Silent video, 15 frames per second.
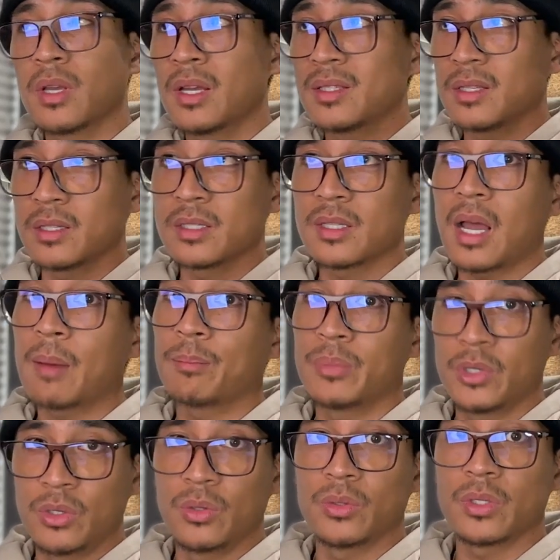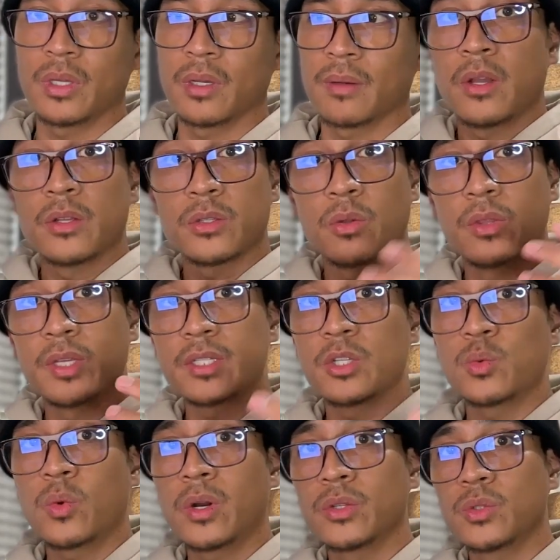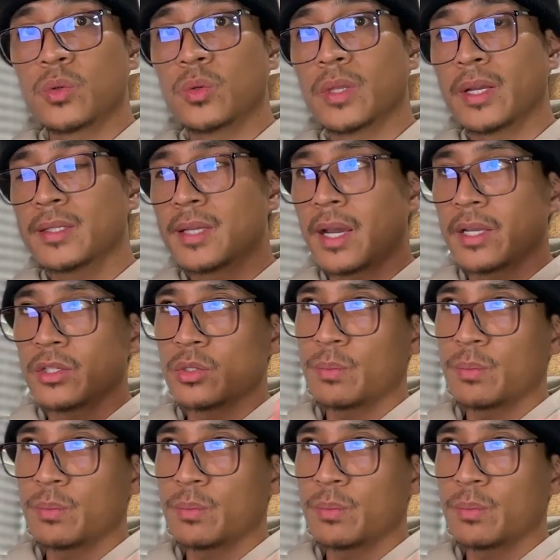to stop producing? So this is where a tool like Titans